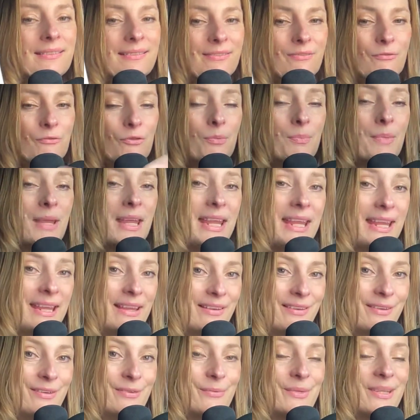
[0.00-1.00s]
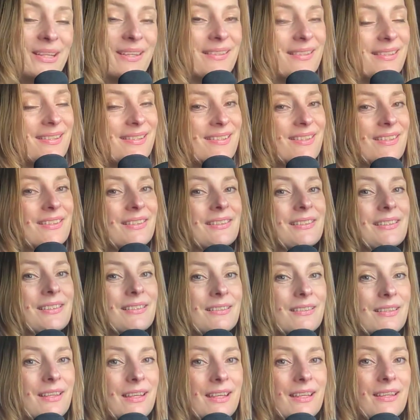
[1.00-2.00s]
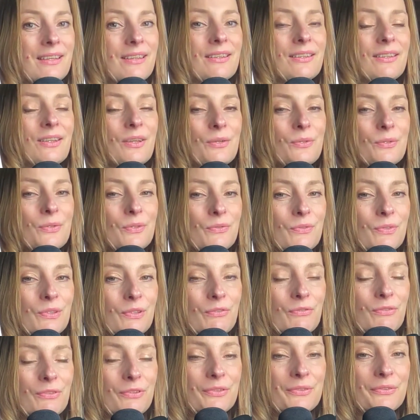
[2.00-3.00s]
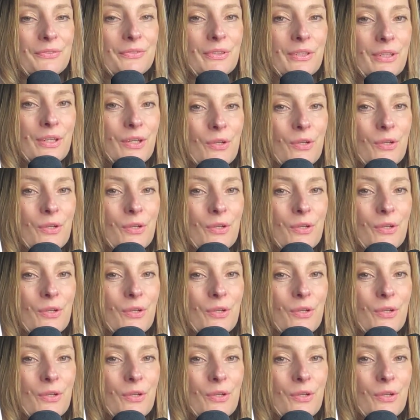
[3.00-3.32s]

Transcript: From here, we can start to layer loads of different